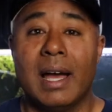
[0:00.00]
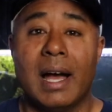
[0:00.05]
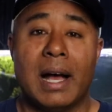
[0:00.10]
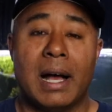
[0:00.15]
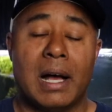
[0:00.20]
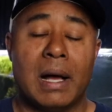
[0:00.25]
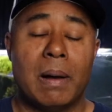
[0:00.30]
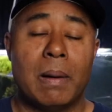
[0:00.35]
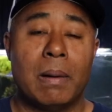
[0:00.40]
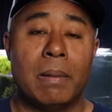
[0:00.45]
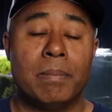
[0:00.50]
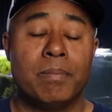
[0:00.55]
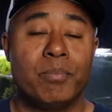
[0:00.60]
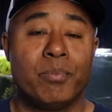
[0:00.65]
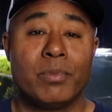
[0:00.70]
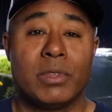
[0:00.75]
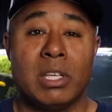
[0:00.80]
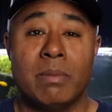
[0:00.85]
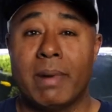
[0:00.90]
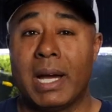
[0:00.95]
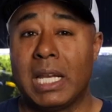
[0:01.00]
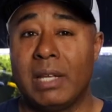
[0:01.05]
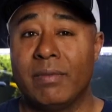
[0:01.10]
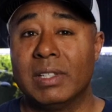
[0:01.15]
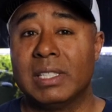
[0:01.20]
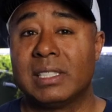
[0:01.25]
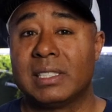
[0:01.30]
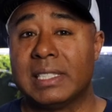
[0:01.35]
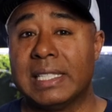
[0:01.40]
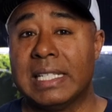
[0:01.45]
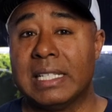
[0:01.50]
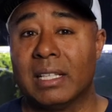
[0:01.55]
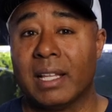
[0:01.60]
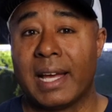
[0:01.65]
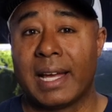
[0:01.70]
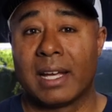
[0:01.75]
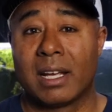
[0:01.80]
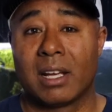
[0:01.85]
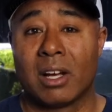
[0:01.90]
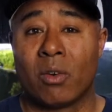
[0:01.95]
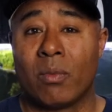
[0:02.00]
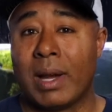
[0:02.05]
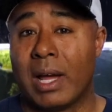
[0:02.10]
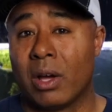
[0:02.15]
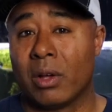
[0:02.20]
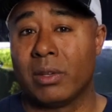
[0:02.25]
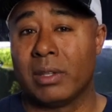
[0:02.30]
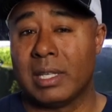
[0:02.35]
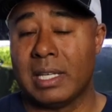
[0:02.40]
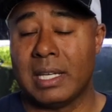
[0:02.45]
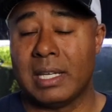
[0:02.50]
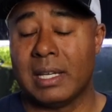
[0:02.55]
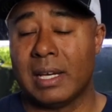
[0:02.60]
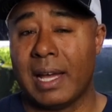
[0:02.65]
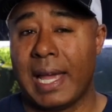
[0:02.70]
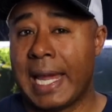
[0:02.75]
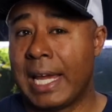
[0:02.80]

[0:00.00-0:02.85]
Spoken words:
You might even see like around the